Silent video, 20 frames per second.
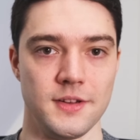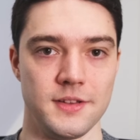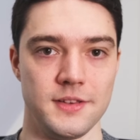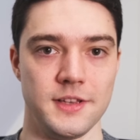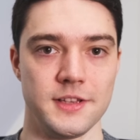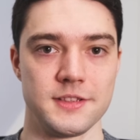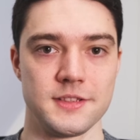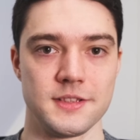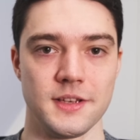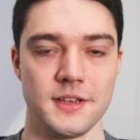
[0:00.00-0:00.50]

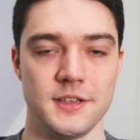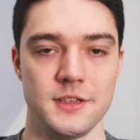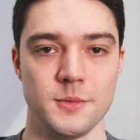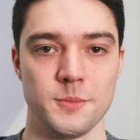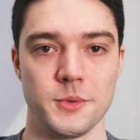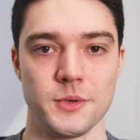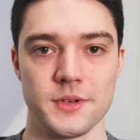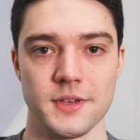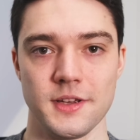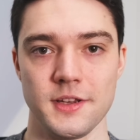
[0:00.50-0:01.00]
Let's say you
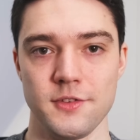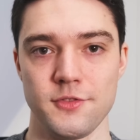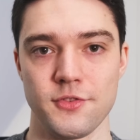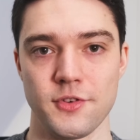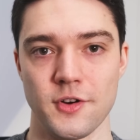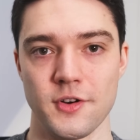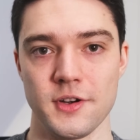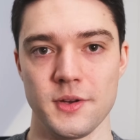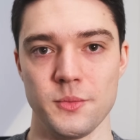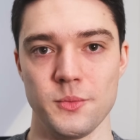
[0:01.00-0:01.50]
put a
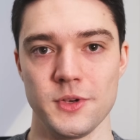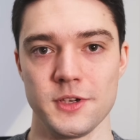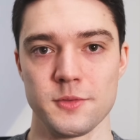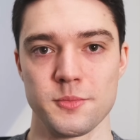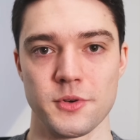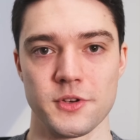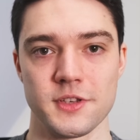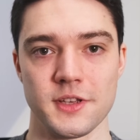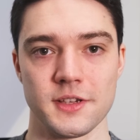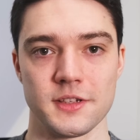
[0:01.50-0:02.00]
furry wind
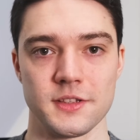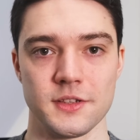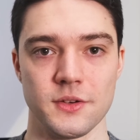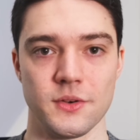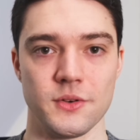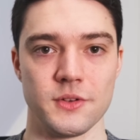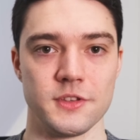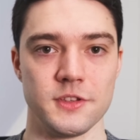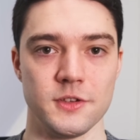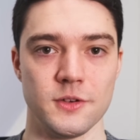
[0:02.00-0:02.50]
protector
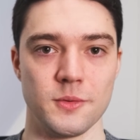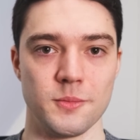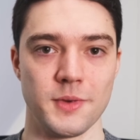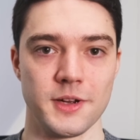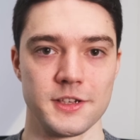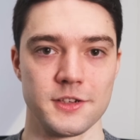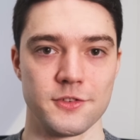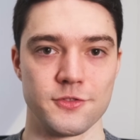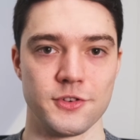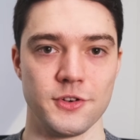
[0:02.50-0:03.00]
on your
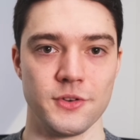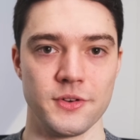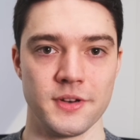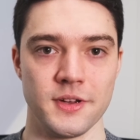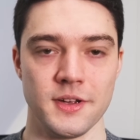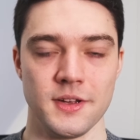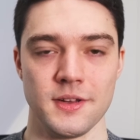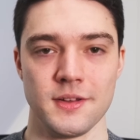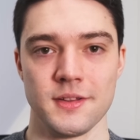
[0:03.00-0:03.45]
microphone,